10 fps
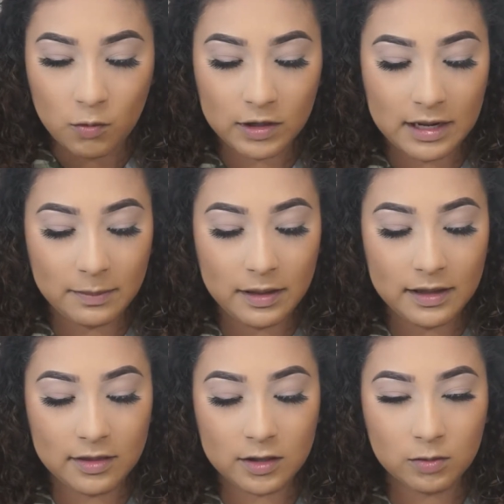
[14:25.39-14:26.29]
when I
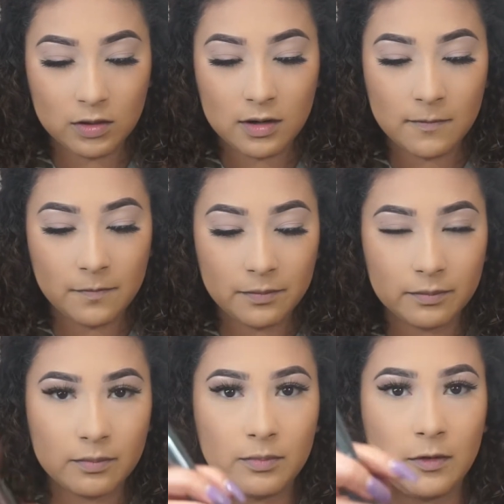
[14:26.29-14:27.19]
apply this one,
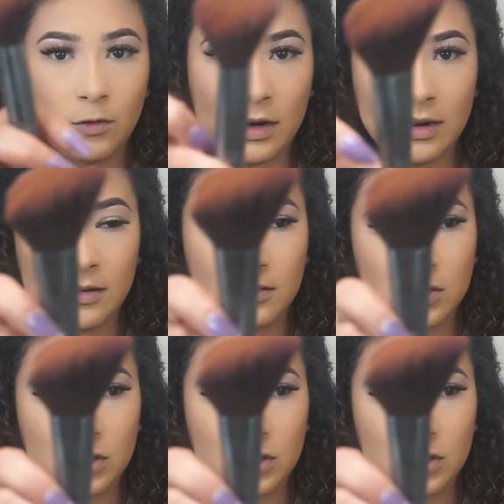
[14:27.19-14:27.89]
before I